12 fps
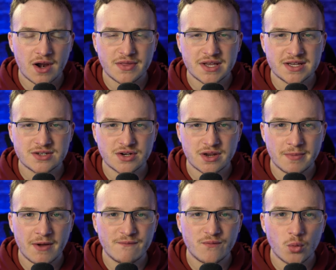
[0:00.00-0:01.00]
I think he took it
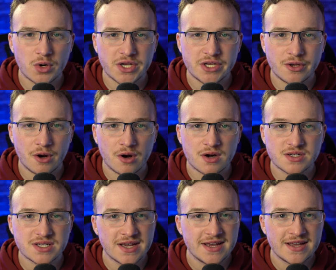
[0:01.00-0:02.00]
about 40
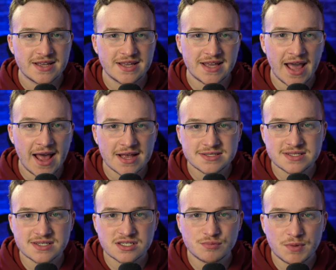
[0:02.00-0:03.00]
yards. He
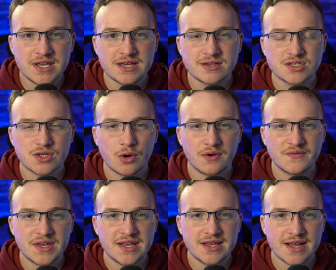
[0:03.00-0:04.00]
has the speed. So
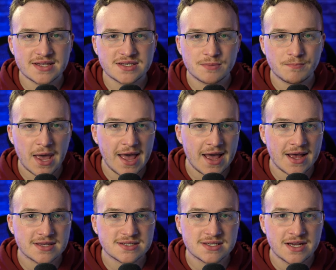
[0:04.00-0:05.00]
if he gets a
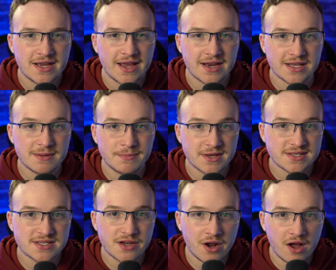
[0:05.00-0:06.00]
pass and he
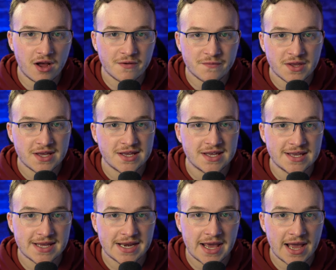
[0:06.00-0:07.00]
picks it off, he
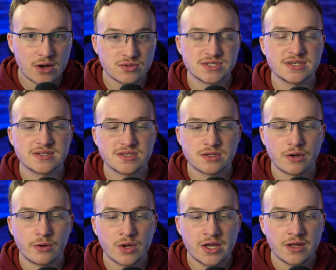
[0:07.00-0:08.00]
can house it.
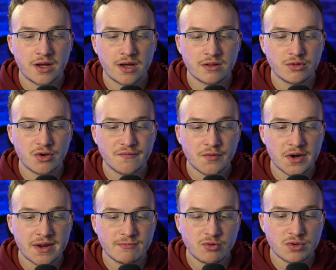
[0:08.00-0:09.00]
So look for
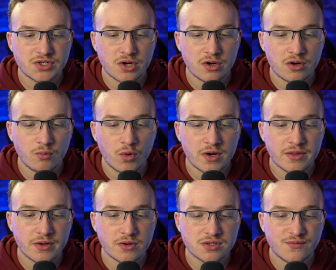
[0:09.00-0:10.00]
him to return one
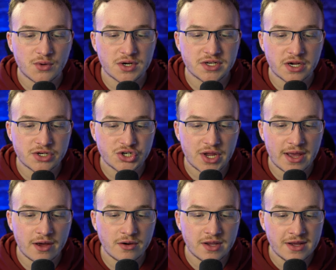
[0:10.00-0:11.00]
of those for a
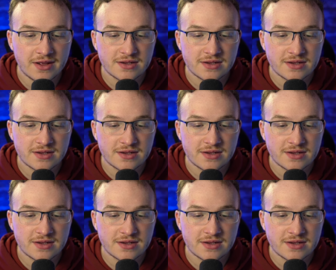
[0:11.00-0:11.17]
touchdown.